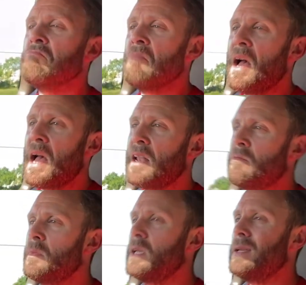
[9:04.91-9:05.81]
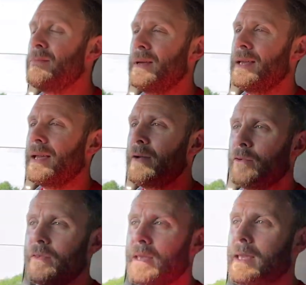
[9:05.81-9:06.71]
and me being ever
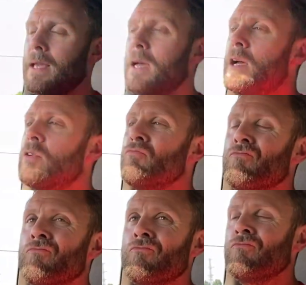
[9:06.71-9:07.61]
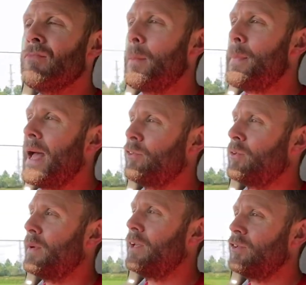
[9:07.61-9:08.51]
the
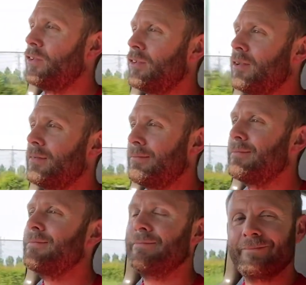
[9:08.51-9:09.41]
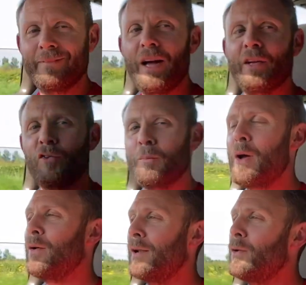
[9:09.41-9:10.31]
pessimist, I
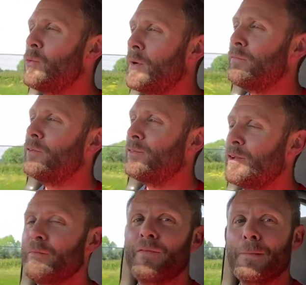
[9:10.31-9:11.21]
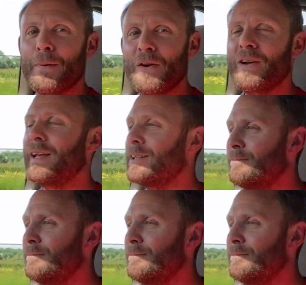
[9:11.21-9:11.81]
smelt a little whiff of something burning.